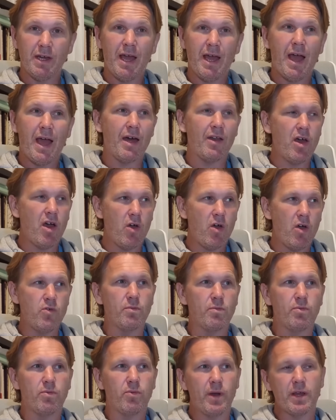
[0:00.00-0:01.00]
And I
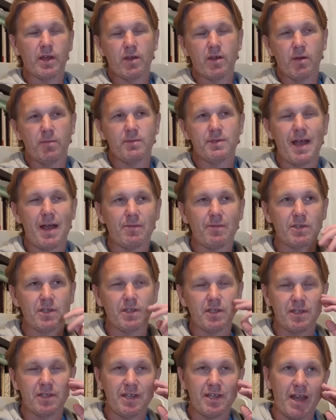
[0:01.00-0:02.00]
hope when it comes down to
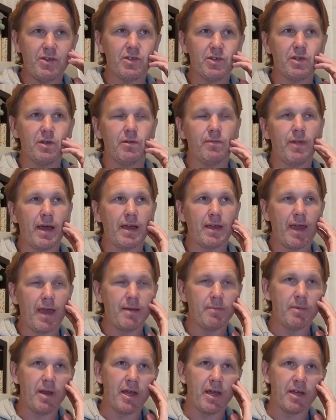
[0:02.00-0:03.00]
the tension of that
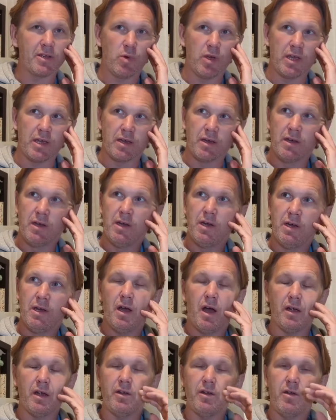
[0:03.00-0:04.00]
game next week,
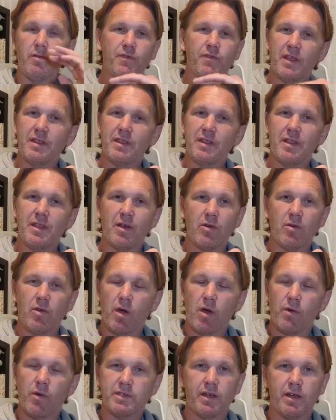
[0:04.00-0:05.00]
I don't think they'll go
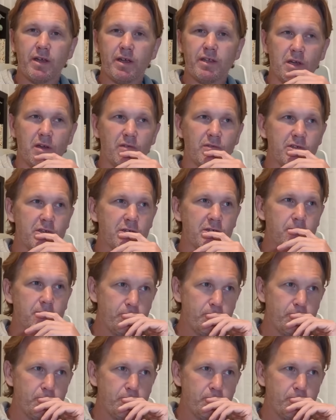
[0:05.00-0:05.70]
inside themselves.